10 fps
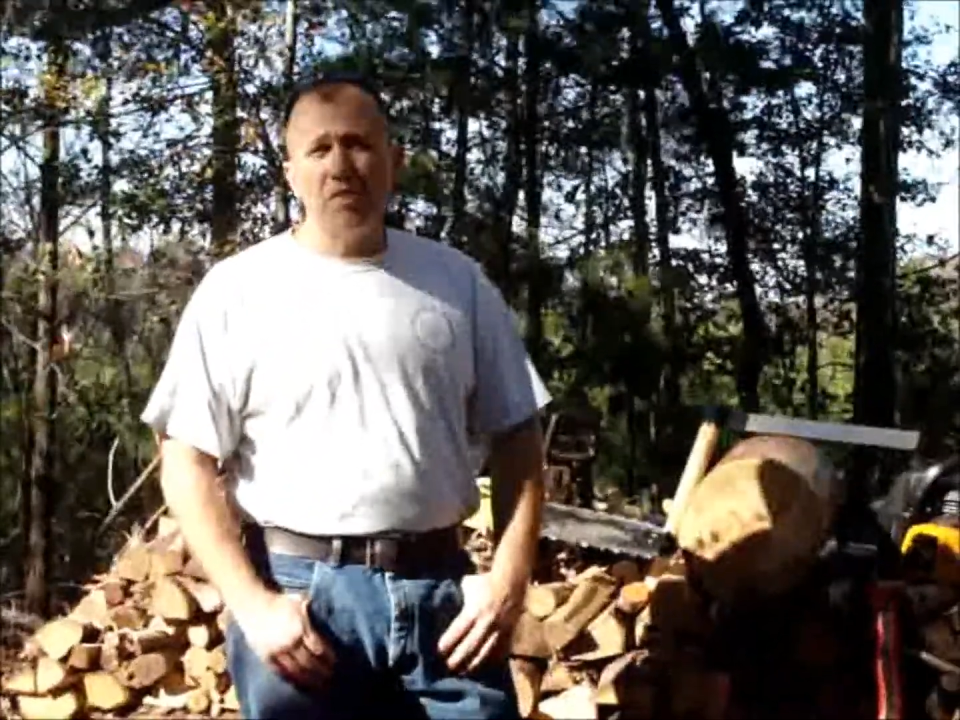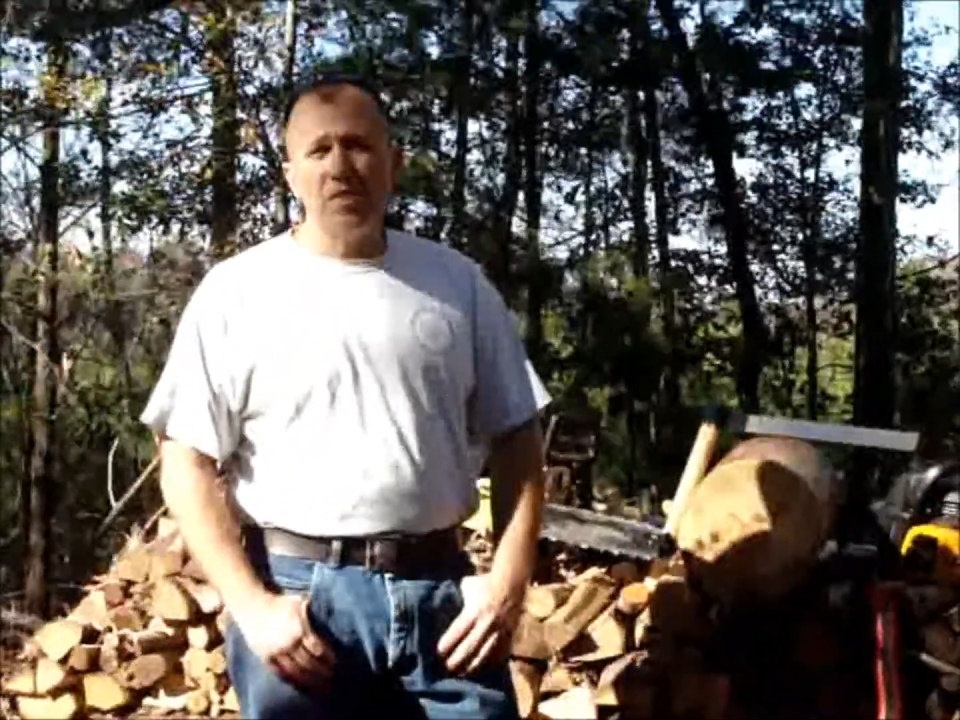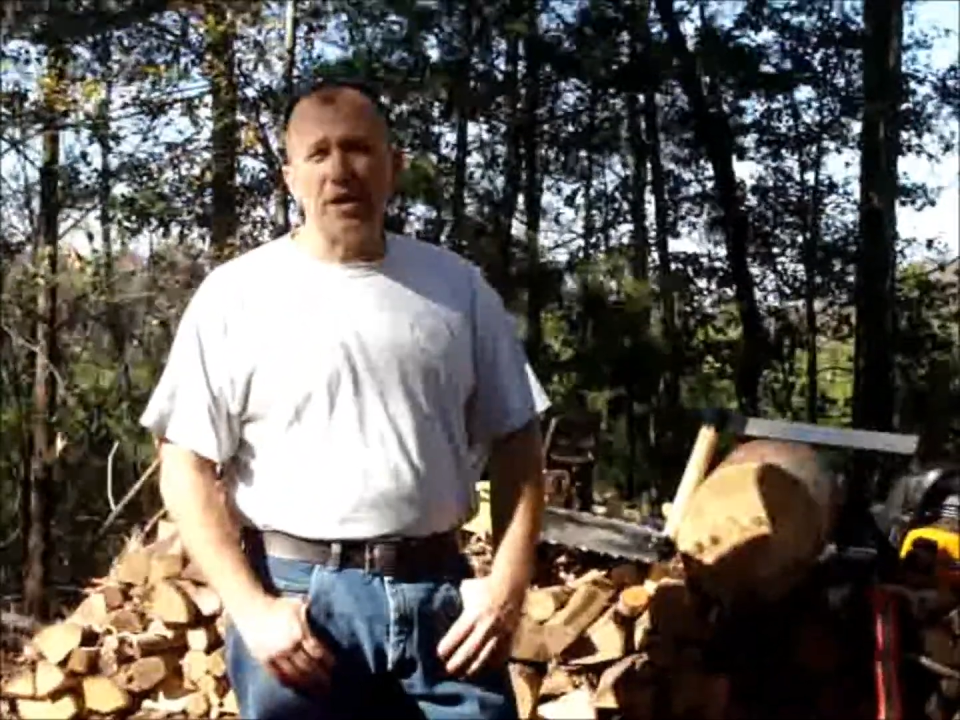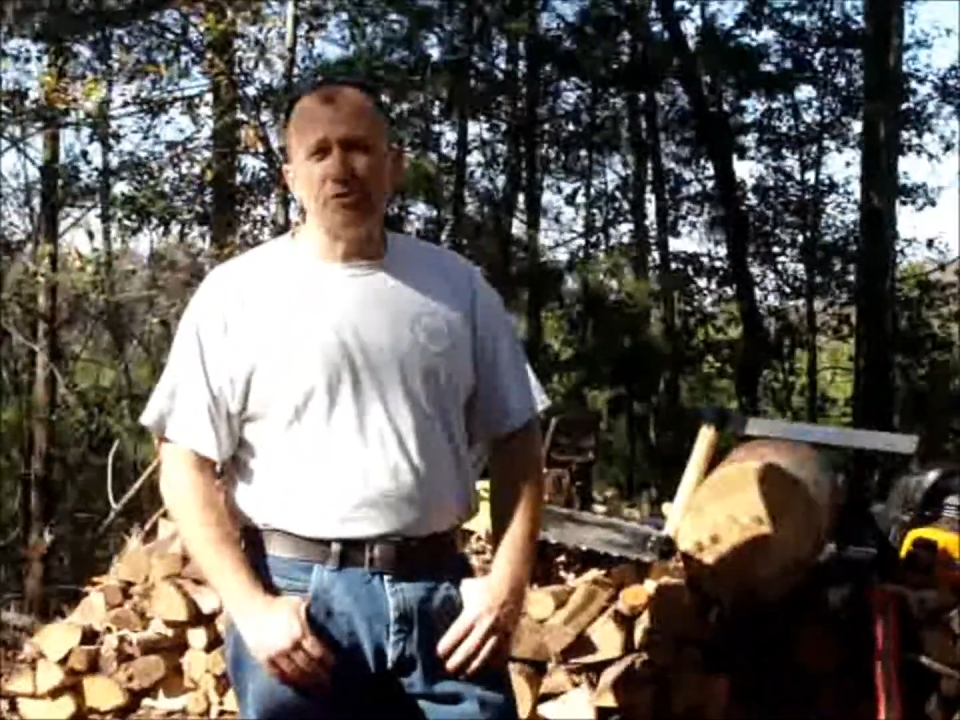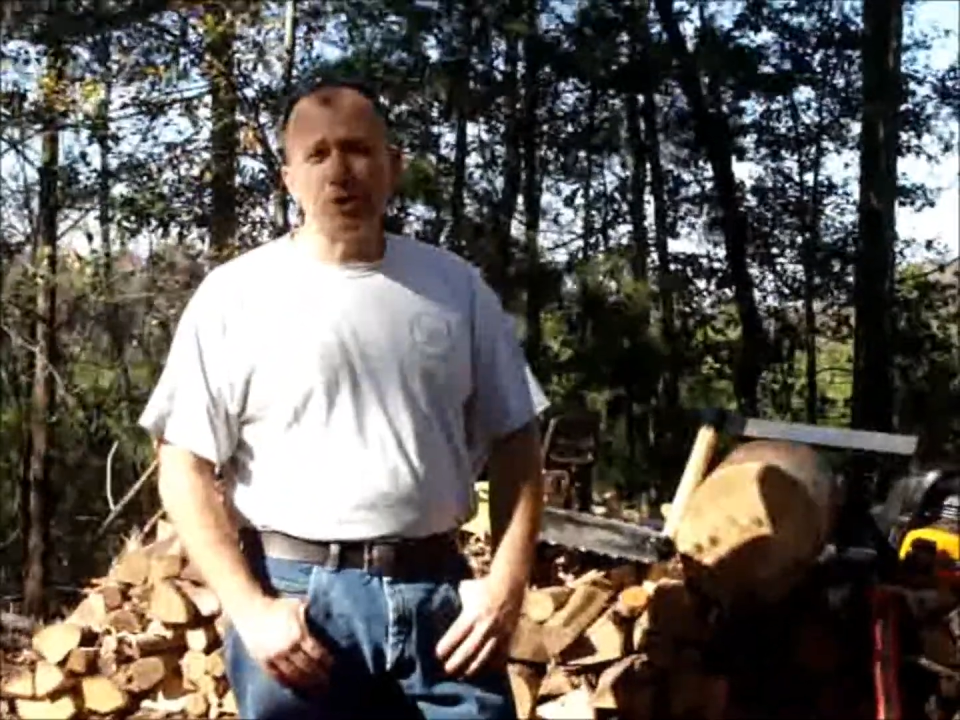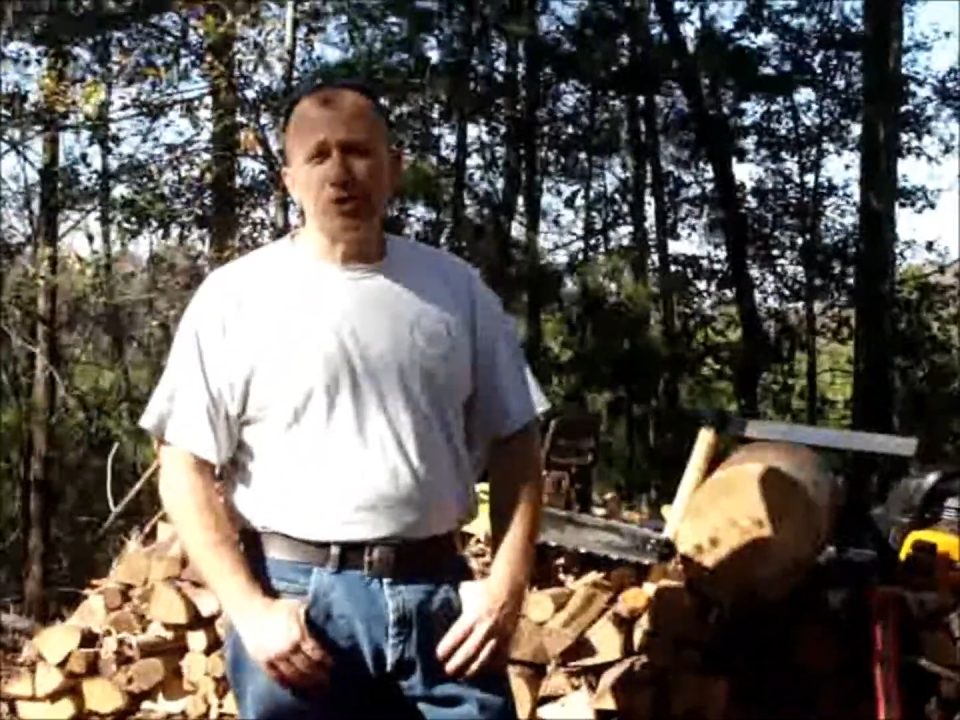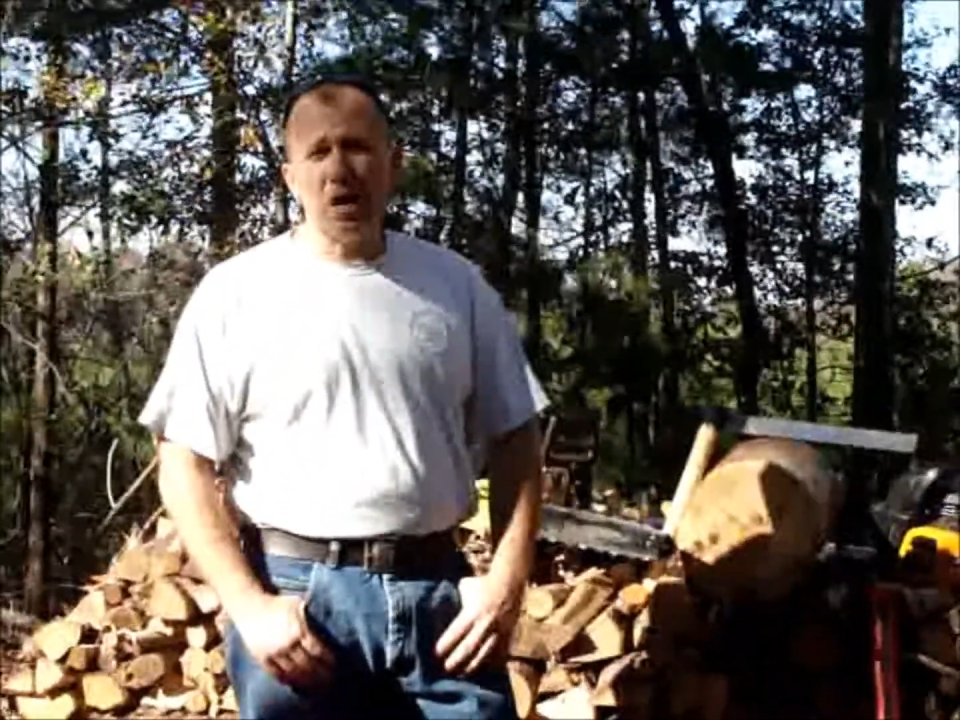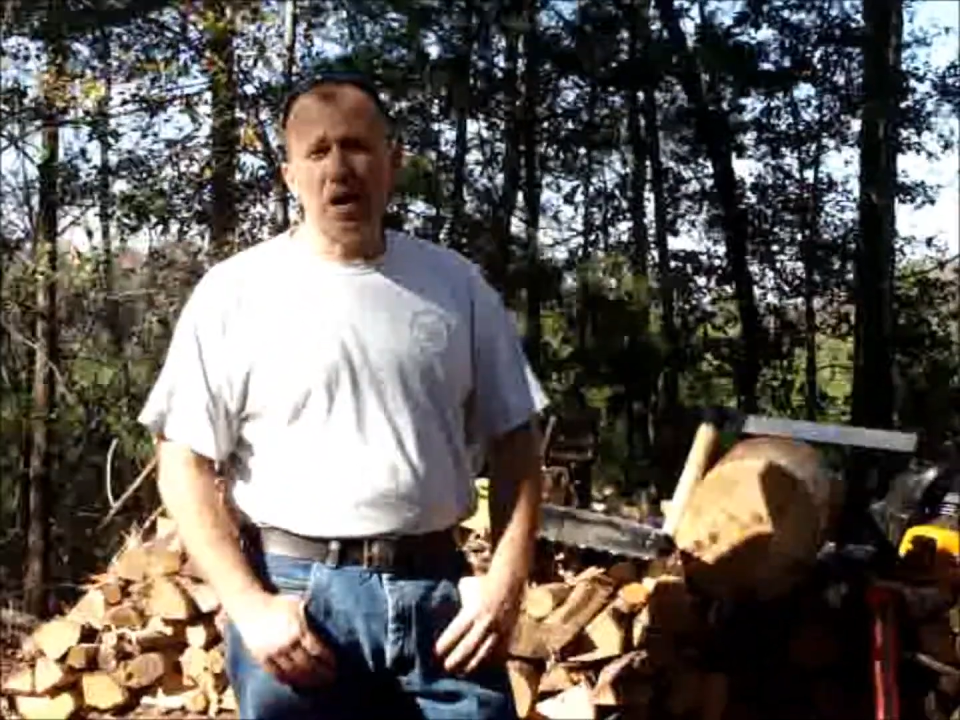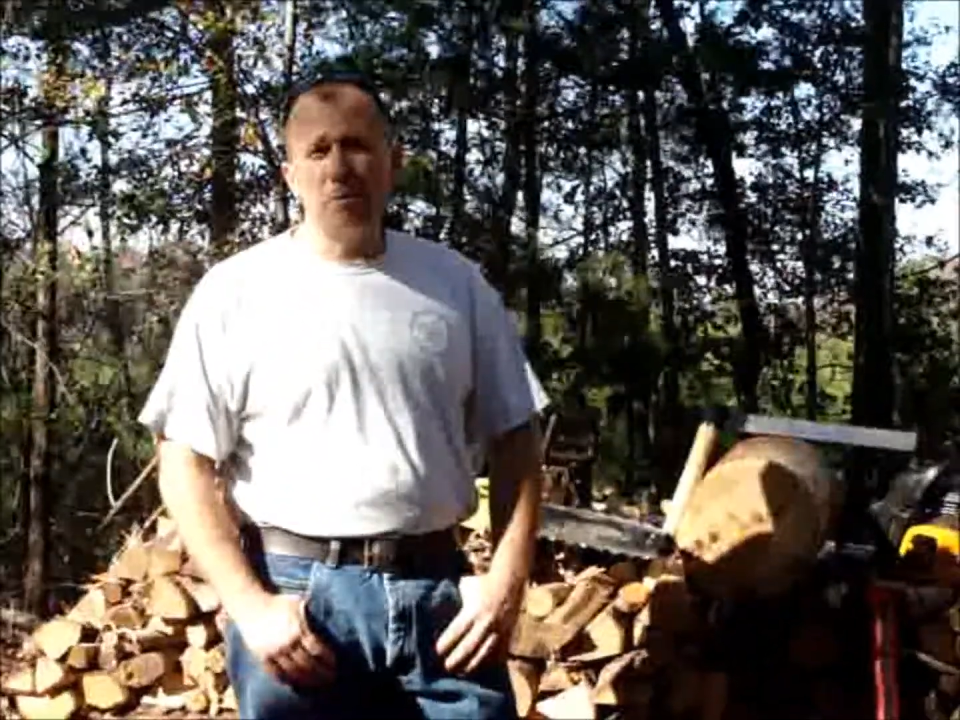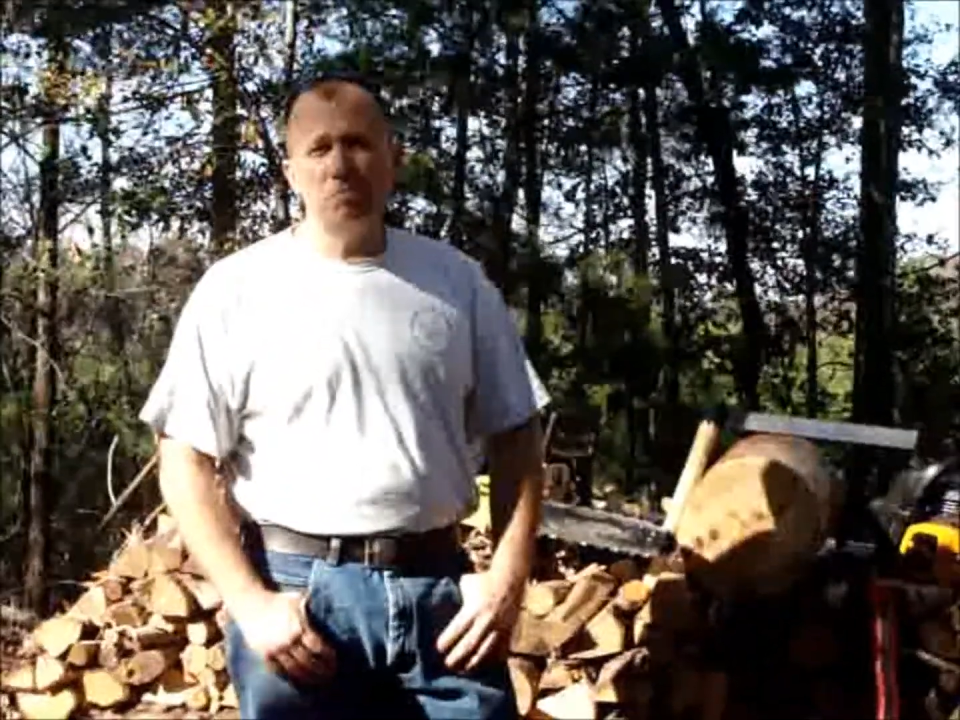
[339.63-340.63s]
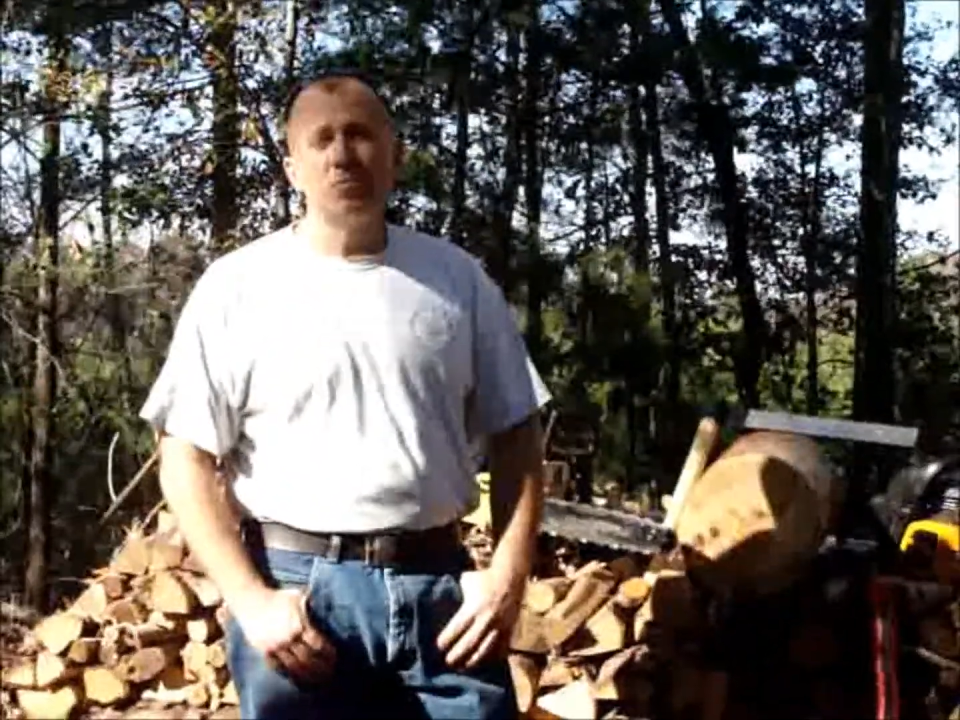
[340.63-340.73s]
Thanks for your time.